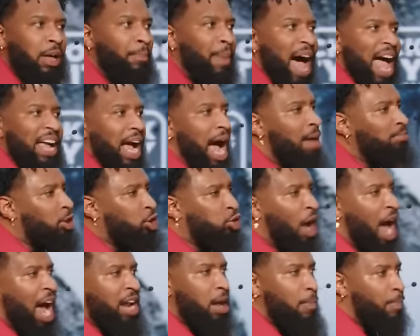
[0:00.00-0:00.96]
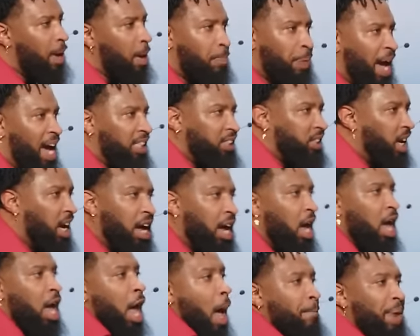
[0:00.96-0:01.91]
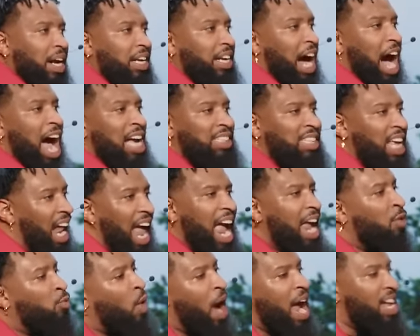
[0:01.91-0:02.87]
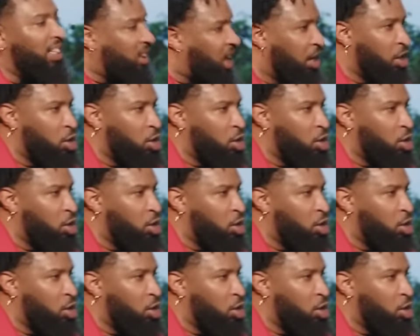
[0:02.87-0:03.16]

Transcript: Mike, I'm trying to be patient. But God said, I ain't waiting till